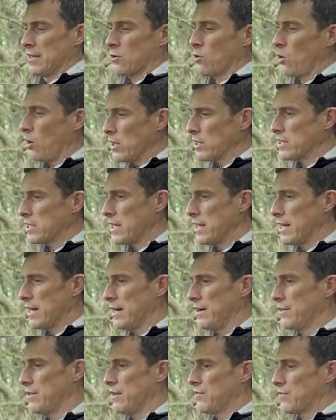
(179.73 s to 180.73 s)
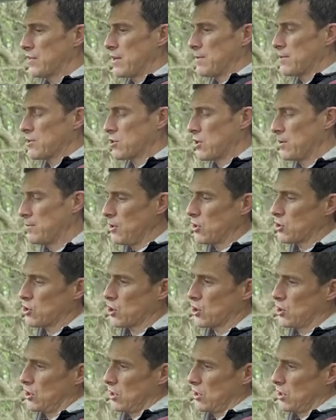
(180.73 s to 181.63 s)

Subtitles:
Quality of the infotainment screen, not so